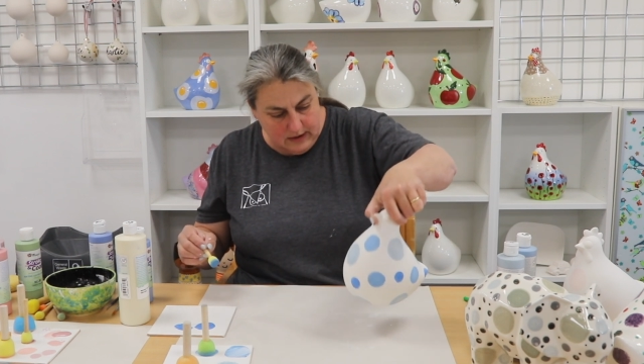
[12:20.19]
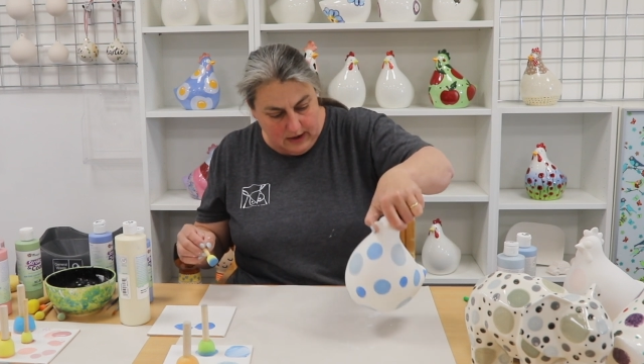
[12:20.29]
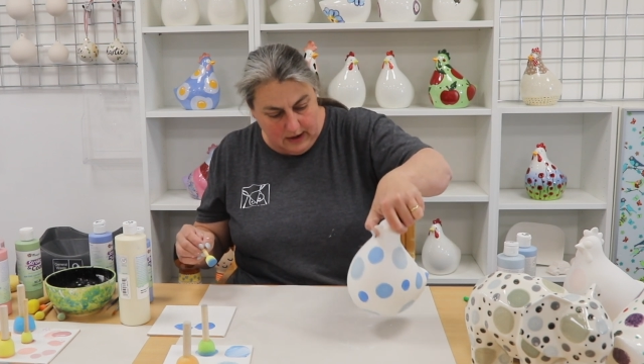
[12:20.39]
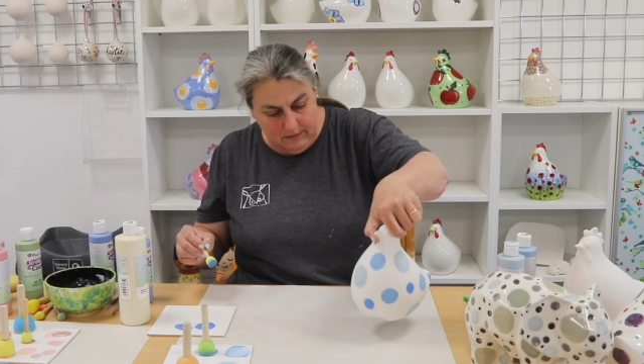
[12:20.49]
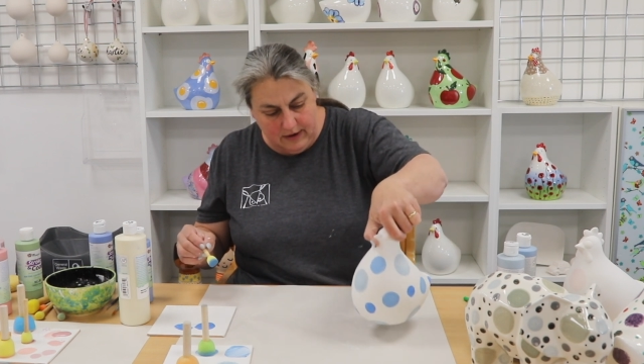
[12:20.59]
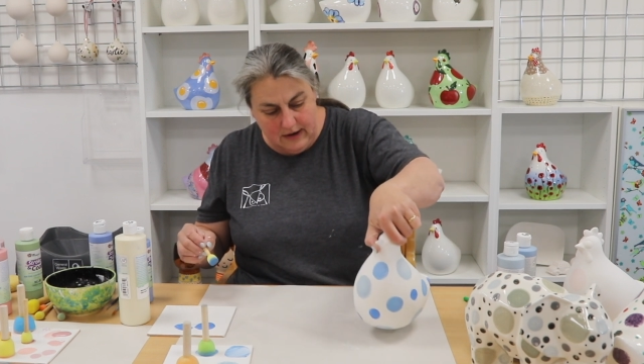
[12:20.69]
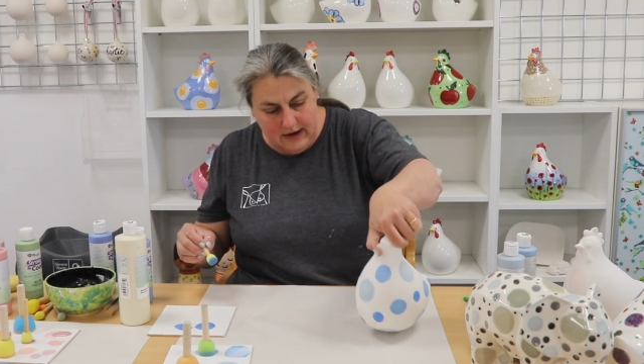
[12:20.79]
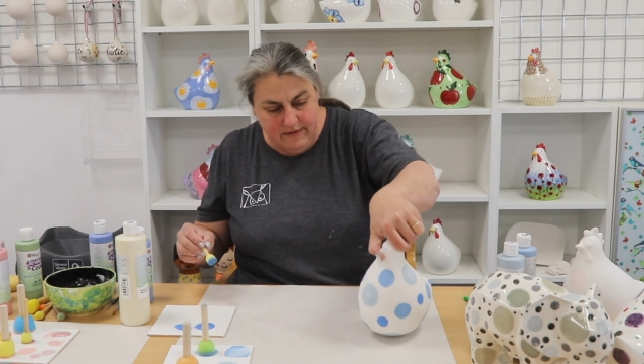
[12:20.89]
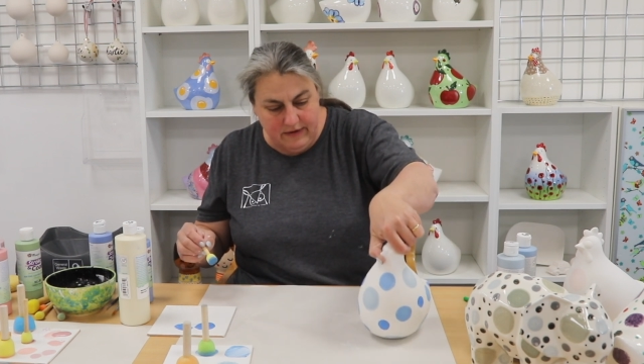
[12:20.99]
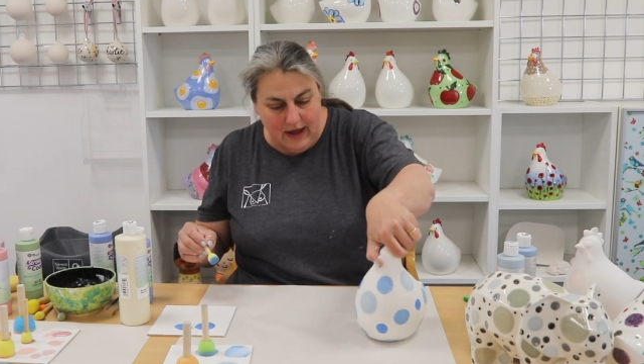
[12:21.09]
and I'm going to
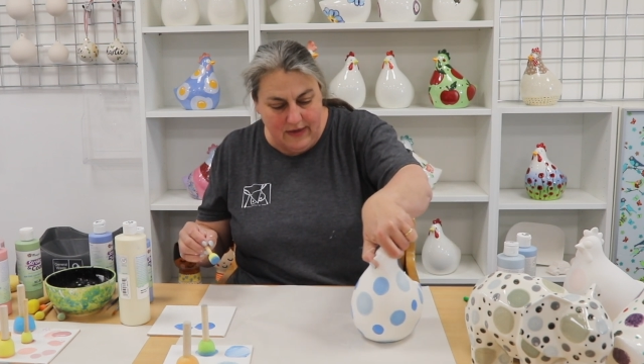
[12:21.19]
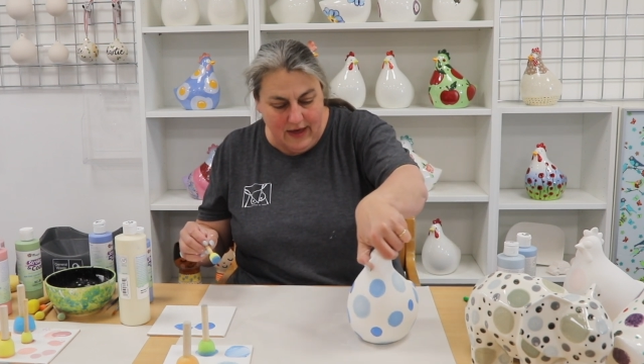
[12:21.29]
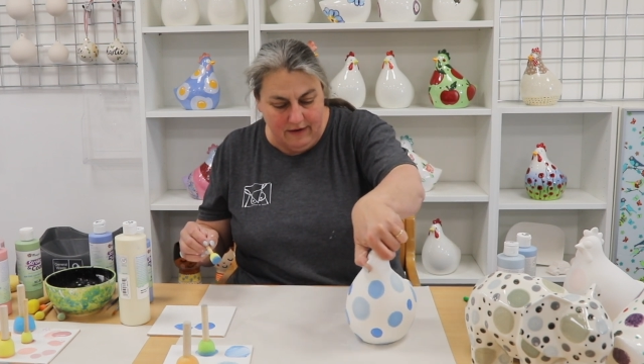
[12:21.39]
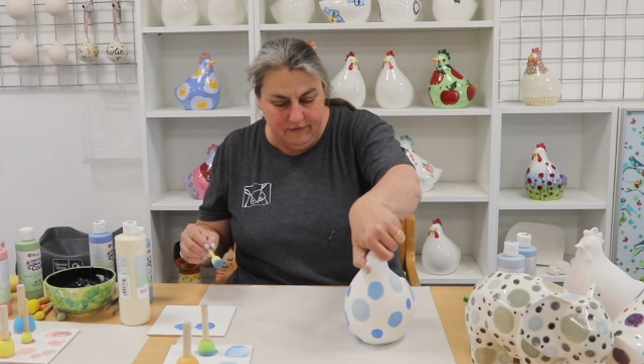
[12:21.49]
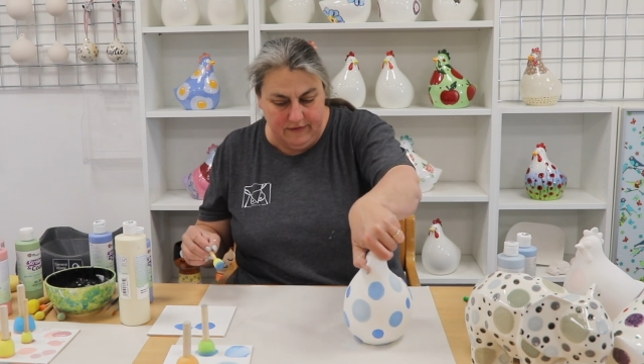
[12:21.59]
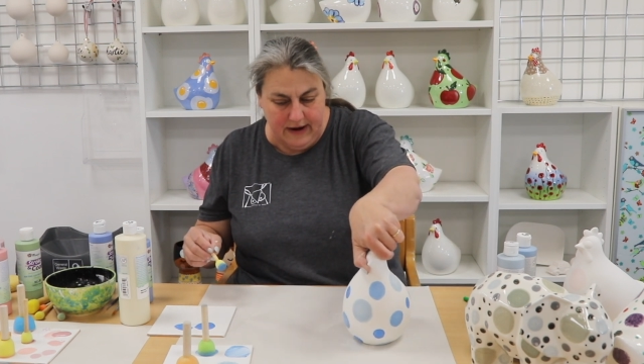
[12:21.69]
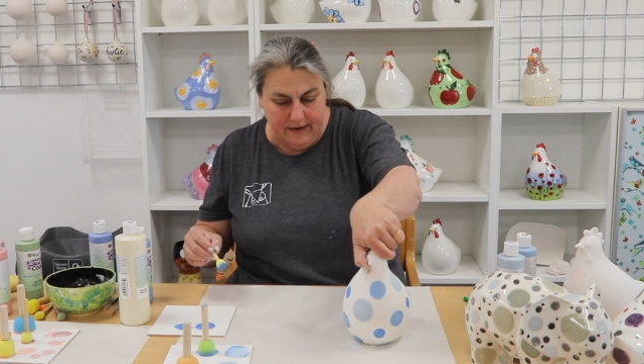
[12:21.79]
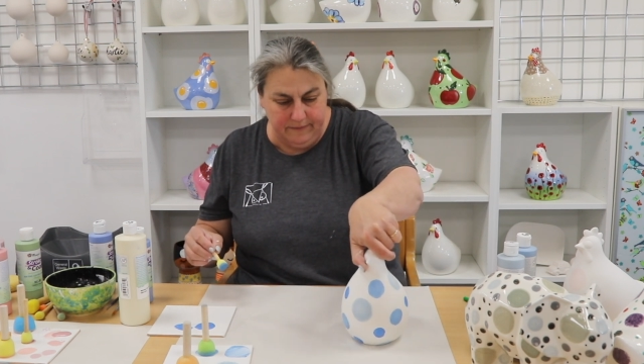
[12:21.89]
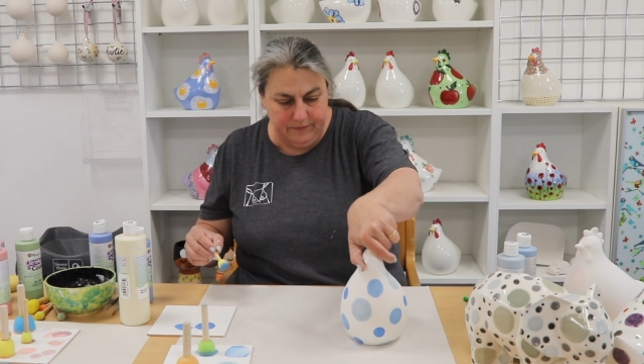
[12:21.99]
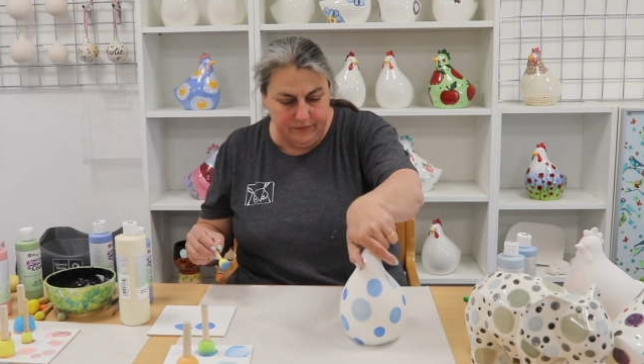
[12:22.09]
leave it like that for now,